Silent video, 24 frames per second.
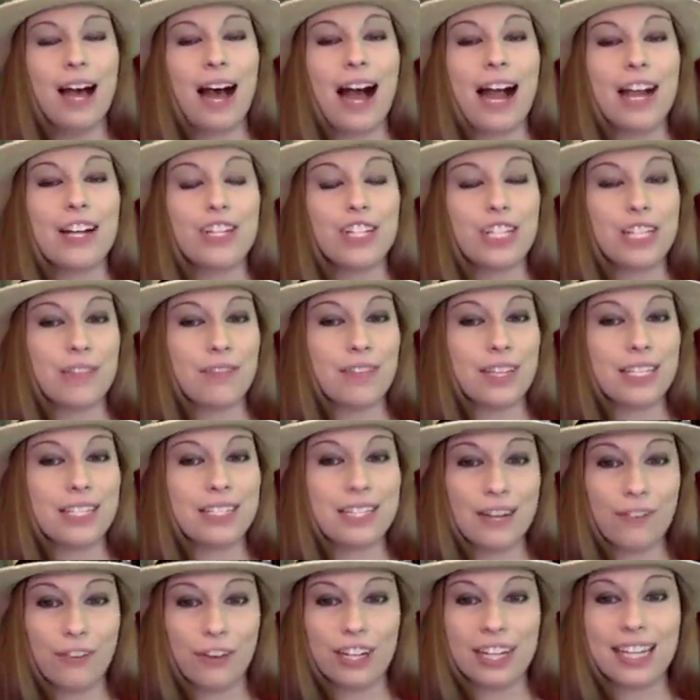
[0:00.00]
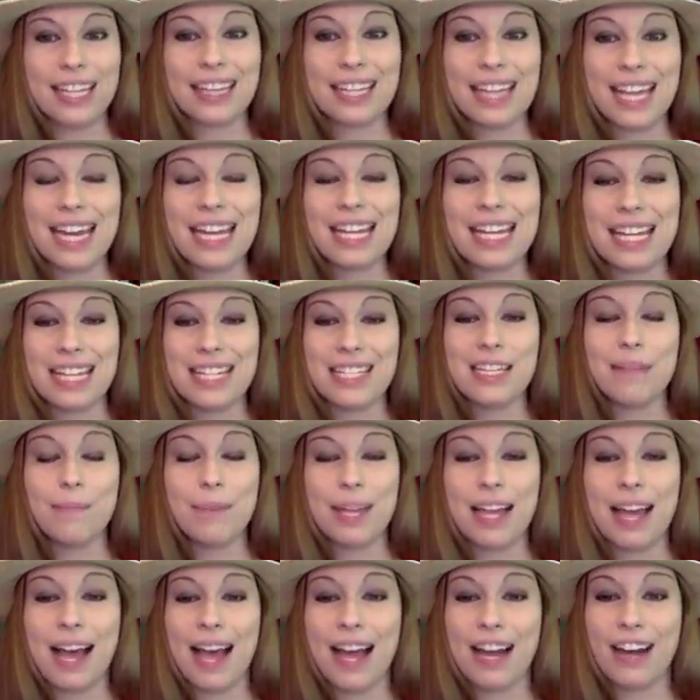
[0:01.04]
IGTV is different in that it needs to be
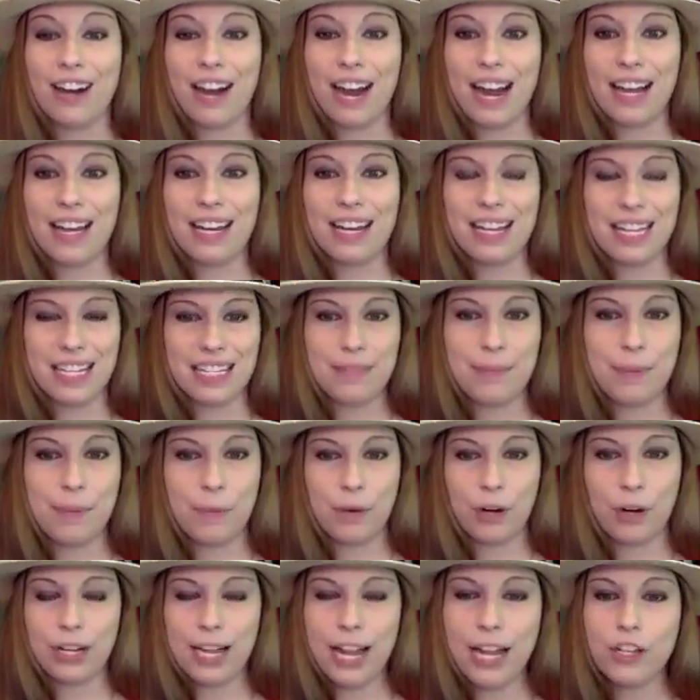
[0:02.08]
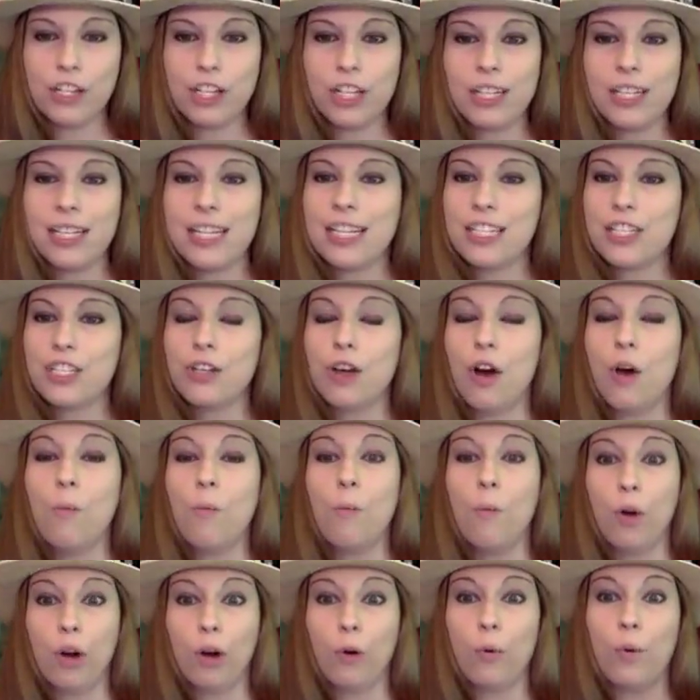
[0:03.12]
higher end, it needs to be more intentional, it needs to go
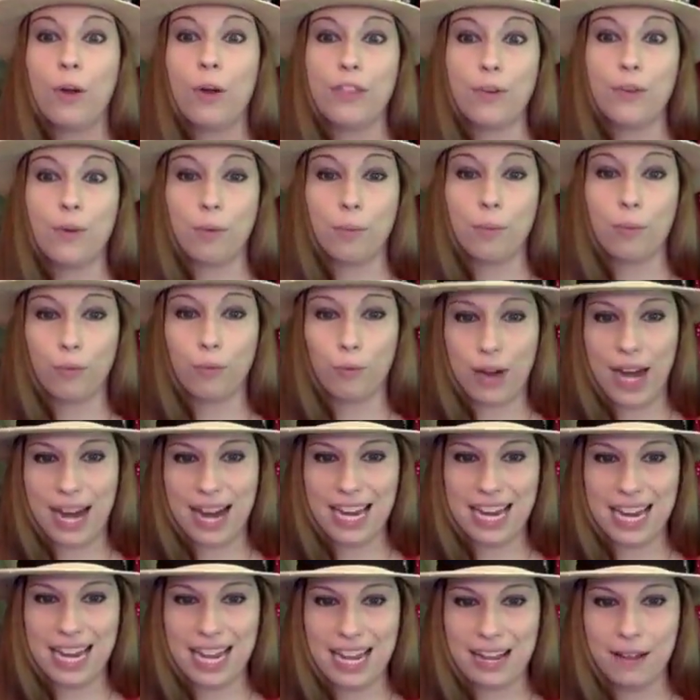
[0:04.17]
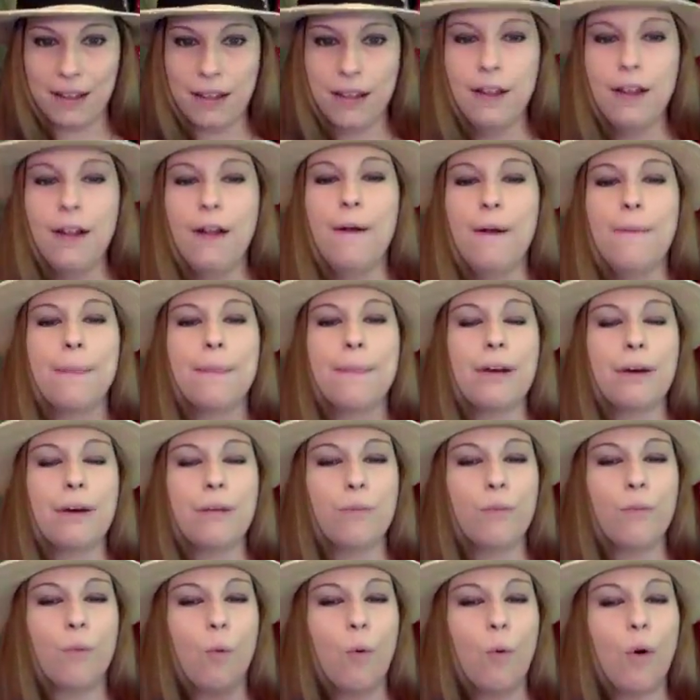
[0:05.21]
more with your branding. So
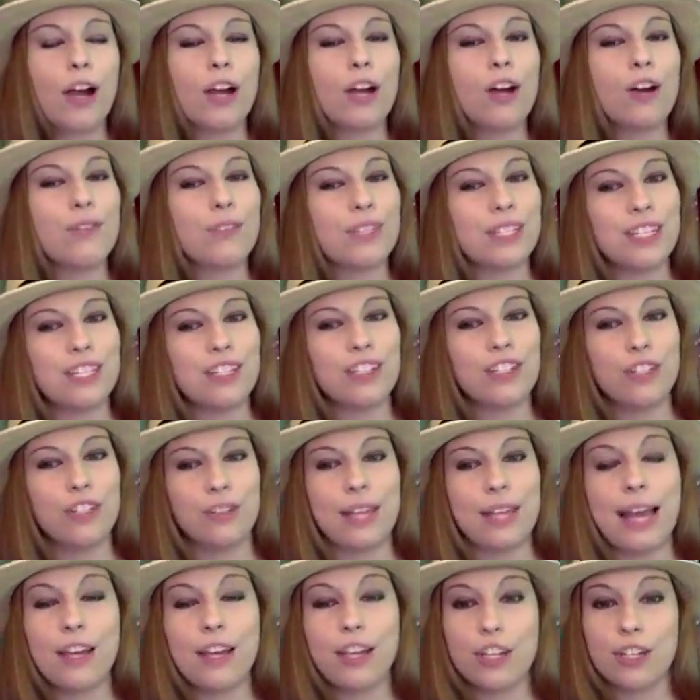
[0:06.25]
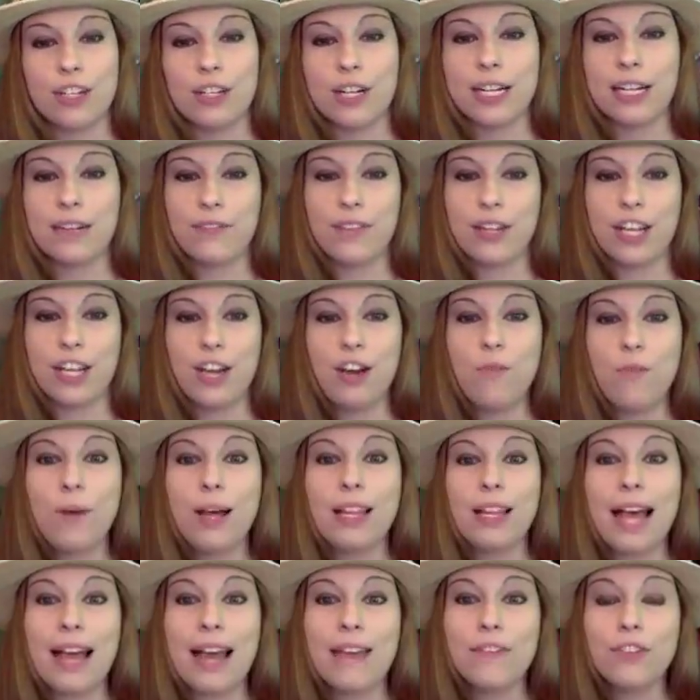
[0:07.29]
what goes into that curated video? Well,
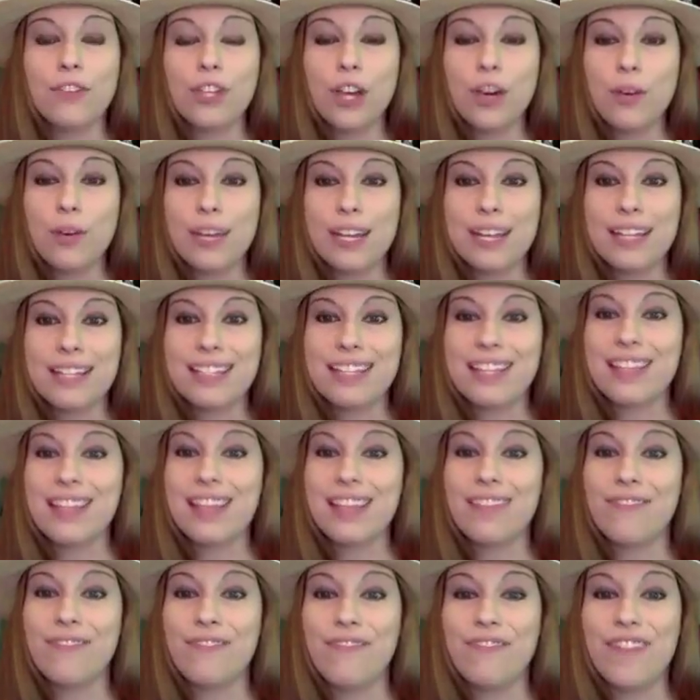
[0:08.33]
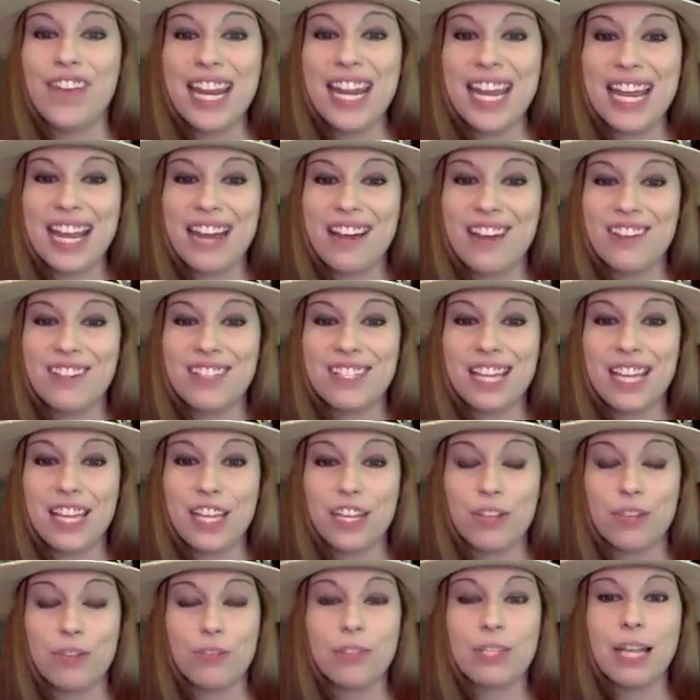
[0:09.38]
I've noticed that videos that
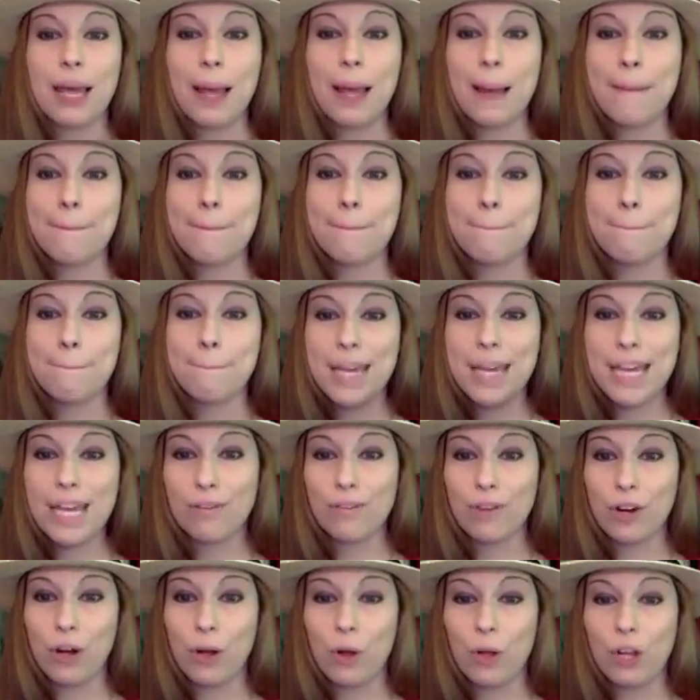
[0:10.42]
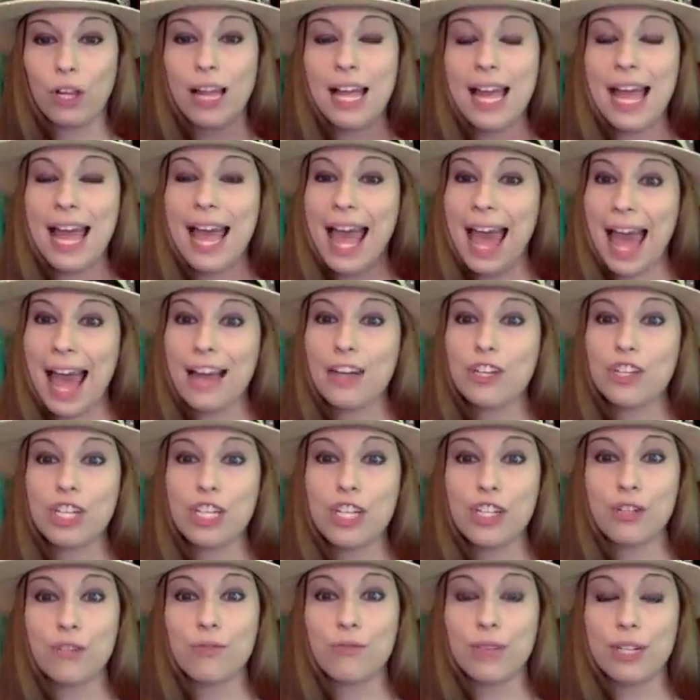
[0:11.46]
use B-roll actually
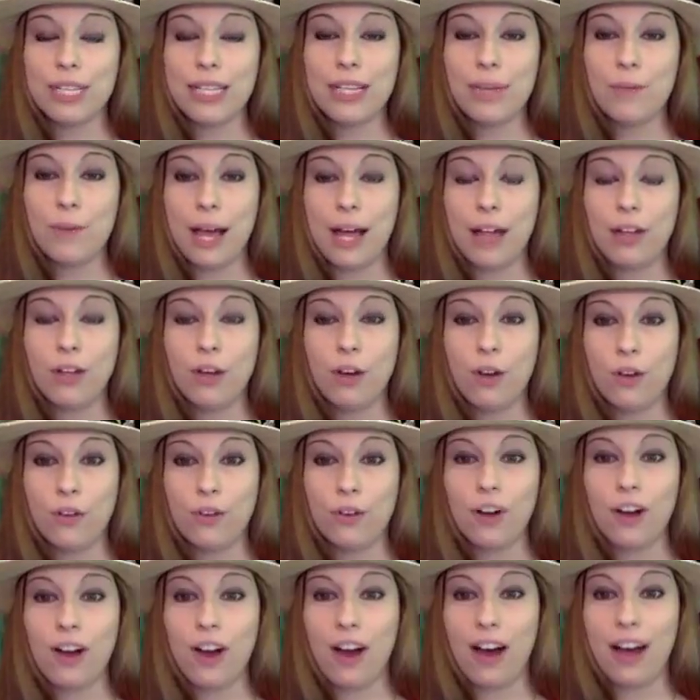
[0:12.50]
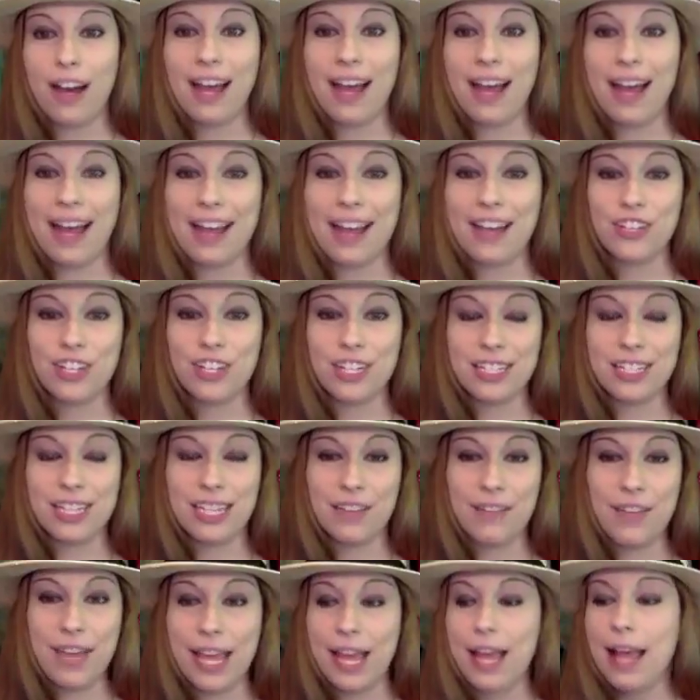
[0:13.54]
do really well over on
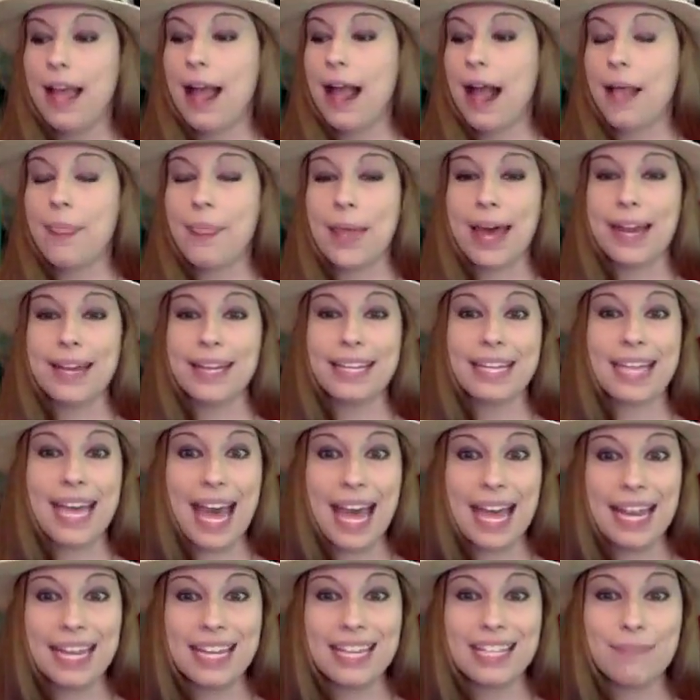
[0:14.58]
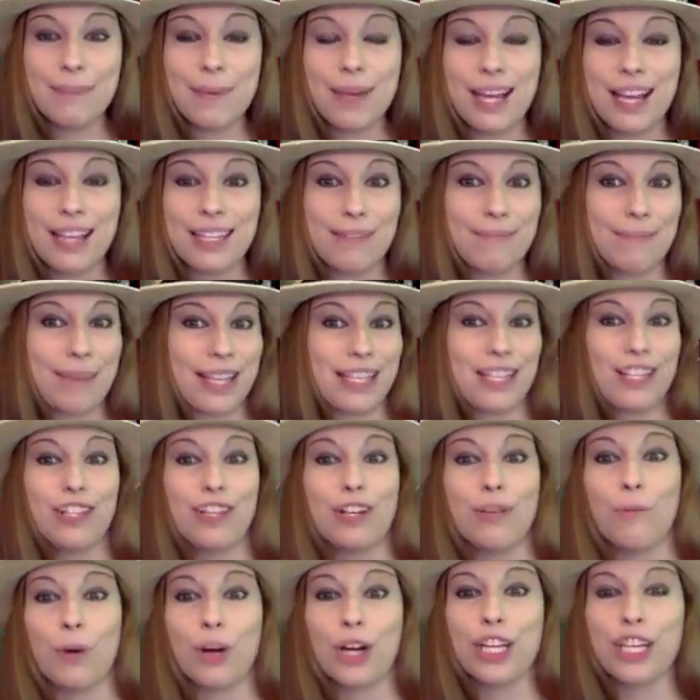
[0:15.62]
IGTV. And that again is because it makes it
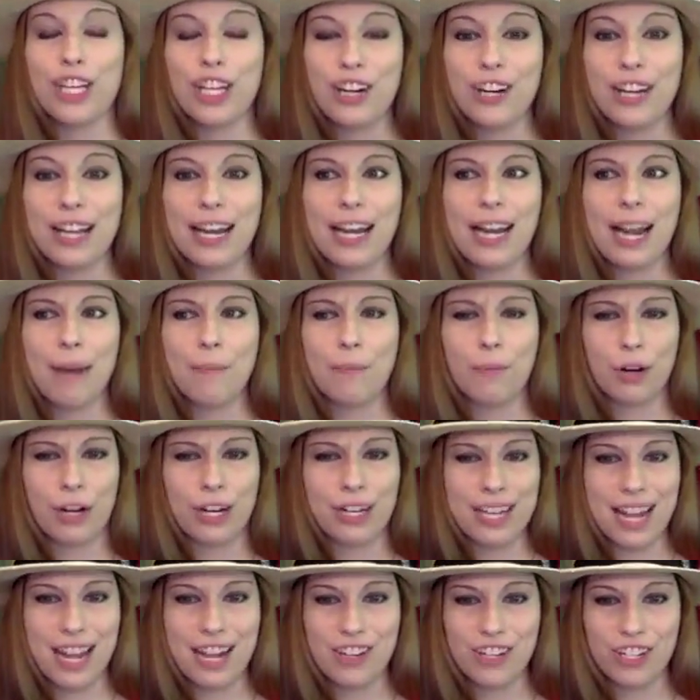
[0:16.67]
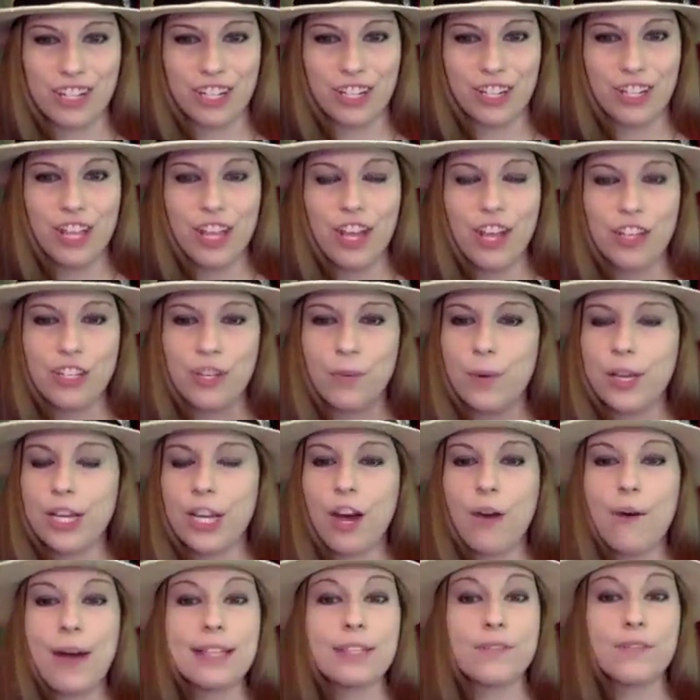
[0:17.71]
look more curated and more intentional. So we
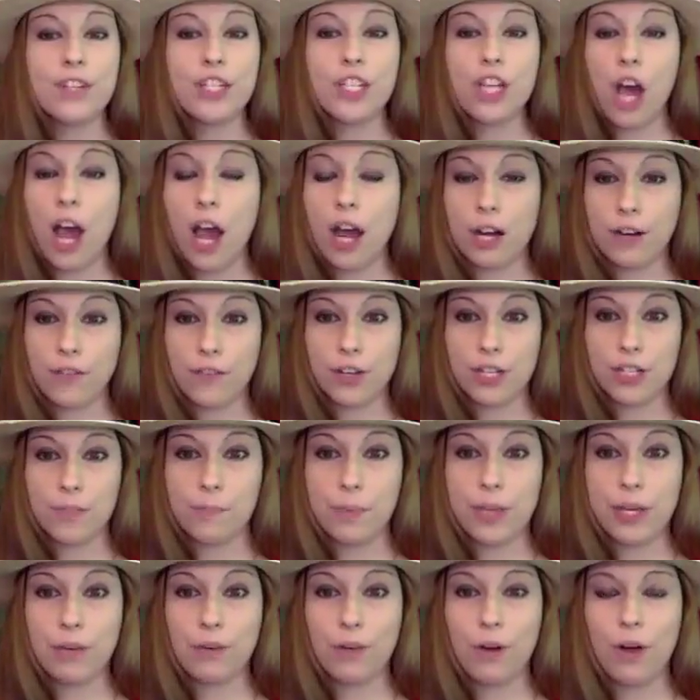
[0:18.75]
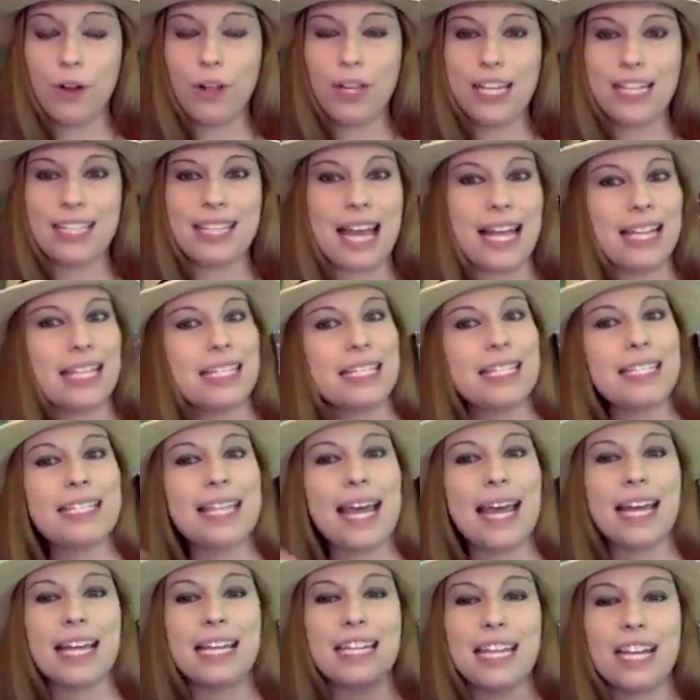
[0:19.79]
know as photographers, B-roll is that
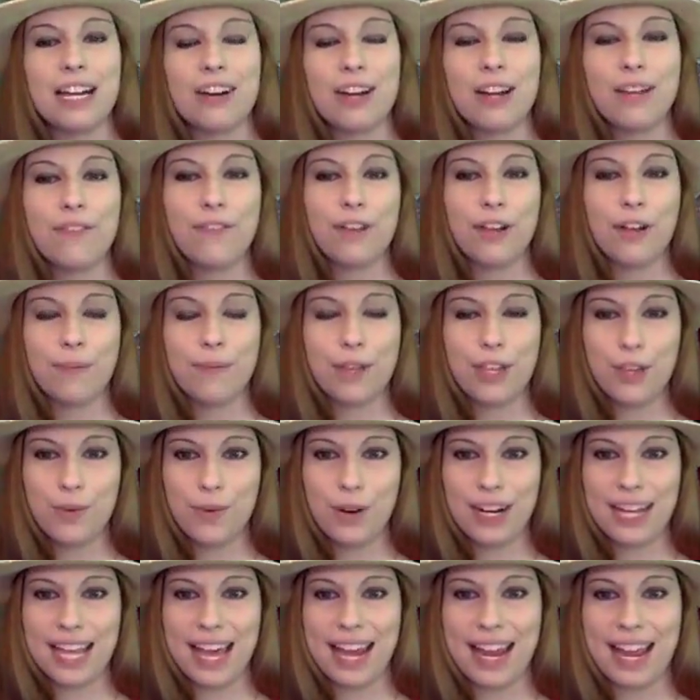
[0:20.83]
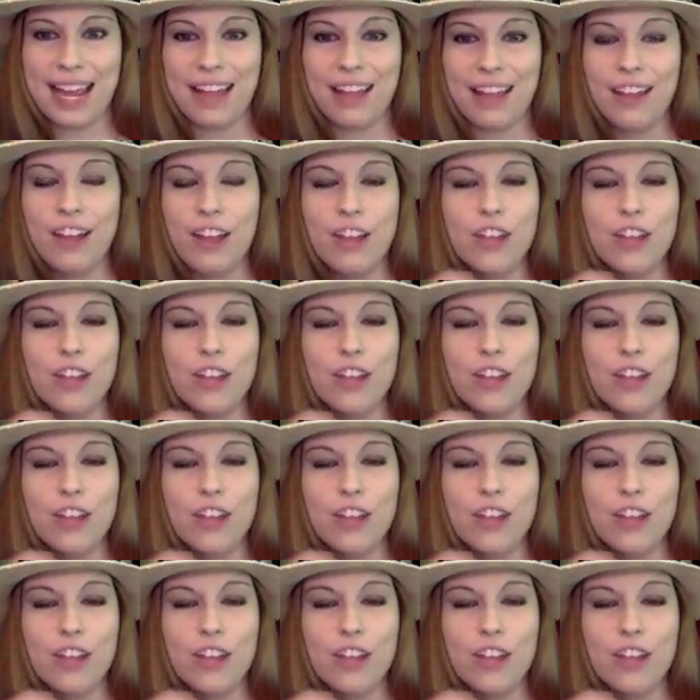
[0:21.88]
secondary film that you are getting.